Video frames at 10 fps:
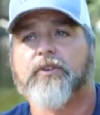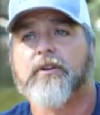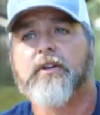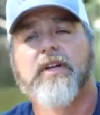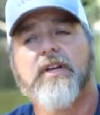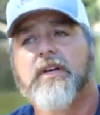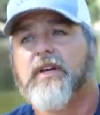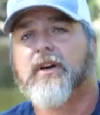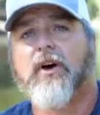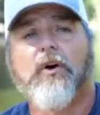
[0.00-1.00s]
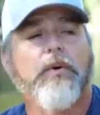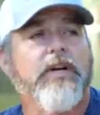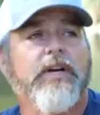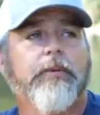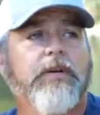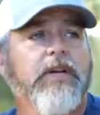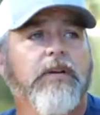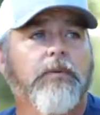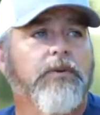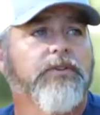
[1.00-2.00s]
and all we ended up
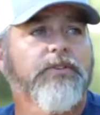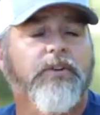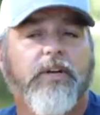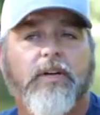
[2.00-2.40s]
getting was